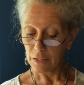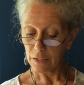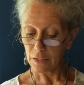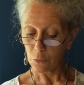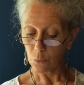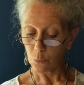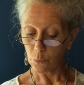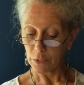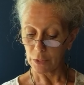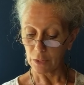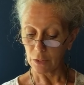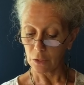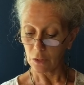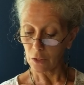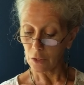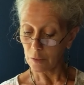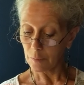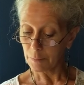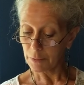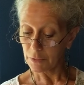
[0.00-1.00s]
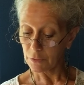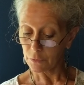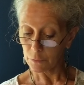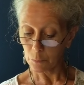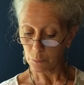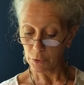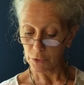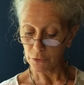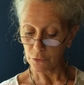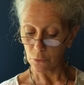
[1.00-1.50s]
that when a garment
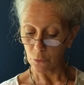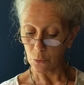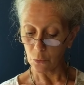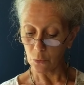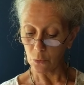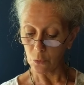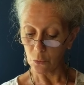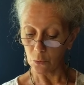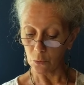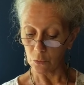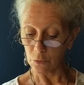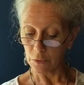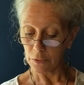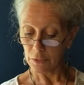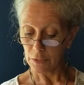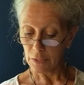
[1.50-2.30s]
springs a hole,